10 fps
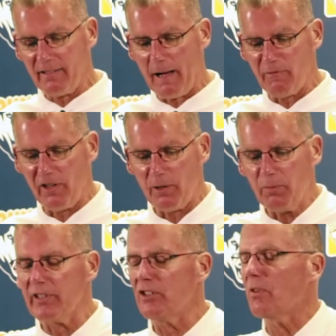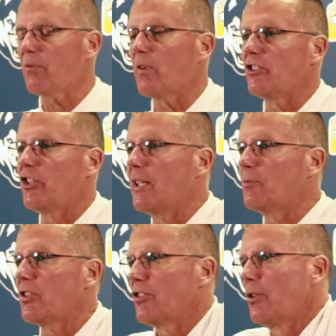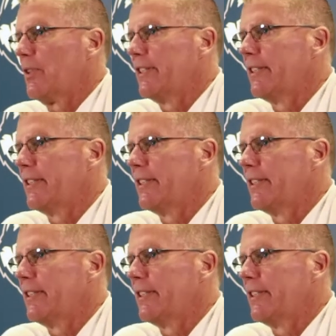I'm very pleased with what James is doing